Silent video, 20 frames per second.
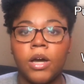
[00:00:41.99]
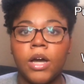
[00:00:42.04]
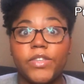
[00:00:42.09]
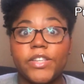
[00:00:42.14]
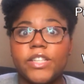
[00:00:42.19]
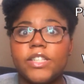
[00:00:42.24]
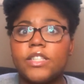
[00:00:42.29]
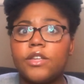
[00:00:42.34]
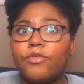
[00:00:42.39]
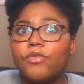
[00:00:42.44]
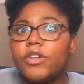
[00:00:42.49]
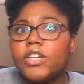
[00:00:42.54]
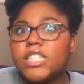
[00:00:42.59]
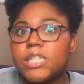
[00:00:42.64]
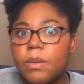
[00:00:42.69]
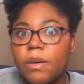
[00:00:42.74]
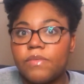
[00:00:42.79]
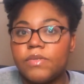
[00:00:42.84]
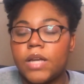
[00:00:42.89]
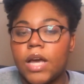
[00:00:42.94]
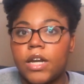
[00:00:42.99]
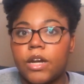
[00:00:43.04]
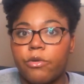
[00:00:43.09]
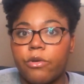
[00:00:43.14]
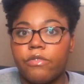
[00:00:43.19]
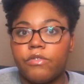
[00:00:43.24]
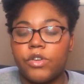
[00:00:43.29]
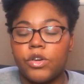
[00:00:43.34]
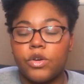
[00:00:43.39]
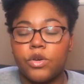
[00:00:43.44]
This is the first time I've done a
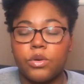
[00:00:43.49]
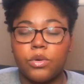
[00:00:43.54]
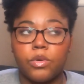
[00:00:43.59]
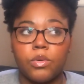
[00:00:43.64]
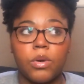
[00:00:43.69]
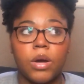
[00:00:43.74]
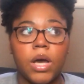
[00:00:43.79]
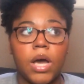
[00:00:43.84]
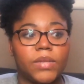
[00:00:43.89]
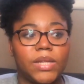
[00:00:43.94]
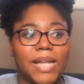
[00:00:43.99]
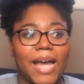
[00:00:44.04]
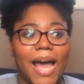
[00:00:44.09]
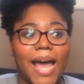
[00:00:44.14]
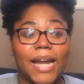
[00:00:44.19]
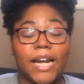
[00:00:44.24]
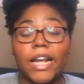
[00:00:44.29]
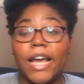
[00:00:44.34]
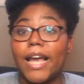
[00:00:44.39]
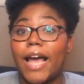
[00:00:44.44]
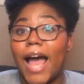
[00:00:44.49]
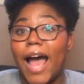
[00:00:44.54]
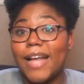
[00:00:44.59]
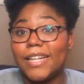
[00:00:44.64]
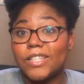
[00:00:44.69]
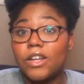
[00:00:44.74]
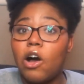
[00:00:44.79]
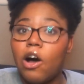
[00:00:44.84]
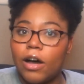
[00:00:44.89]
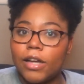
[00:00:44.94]
review that
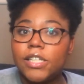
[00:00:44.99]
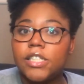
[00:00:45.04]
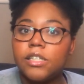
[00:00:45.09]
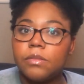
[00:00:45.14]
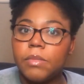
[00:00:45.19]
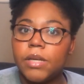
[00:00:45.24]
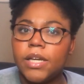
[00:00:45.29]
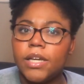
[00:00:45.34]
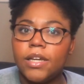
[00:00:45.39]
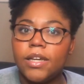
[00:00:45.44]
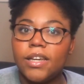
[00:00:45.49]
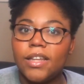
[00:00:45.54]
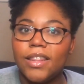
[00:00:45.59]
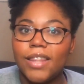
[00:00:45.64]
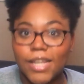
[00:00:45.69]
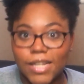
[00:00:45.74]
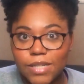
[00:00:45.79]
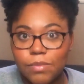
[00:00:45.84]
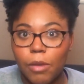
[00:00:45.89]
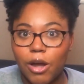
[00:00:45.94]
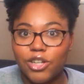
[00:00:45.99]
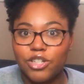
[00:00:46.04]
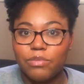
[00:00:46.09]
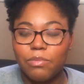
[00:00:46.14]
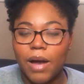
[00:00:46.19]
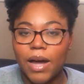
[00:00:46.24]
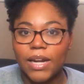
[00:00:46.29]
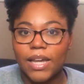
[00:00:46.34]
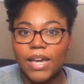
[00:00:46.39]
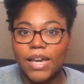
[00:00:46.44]
has cost me this much
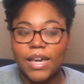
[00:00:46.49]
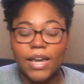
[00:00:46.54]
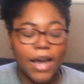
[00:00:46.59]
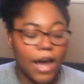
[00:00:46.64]
money.